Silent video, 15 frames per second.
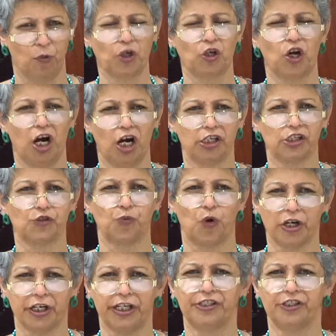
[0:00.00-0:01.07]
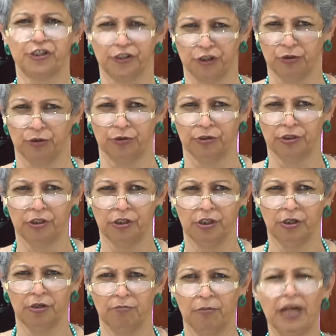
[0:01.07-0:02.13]
what God is wanting to do.
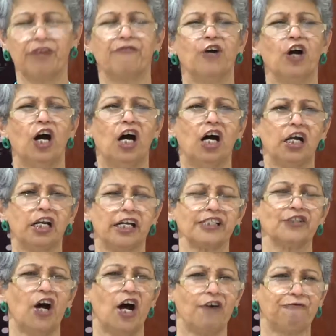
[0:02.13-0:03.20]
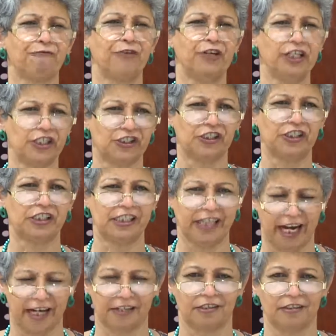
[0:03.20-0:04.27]
But if God has not finished it
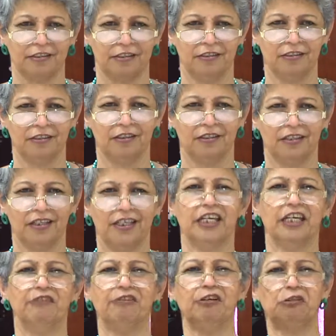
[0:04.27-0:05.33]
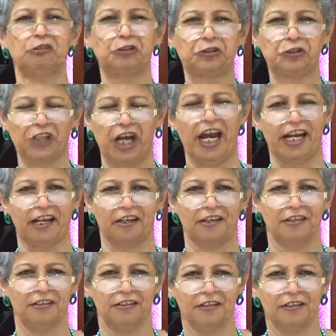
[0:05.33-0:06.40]
yet, he will shake
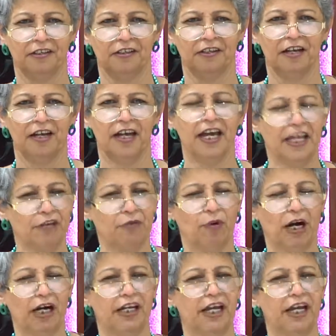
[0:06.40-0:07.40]
anyone.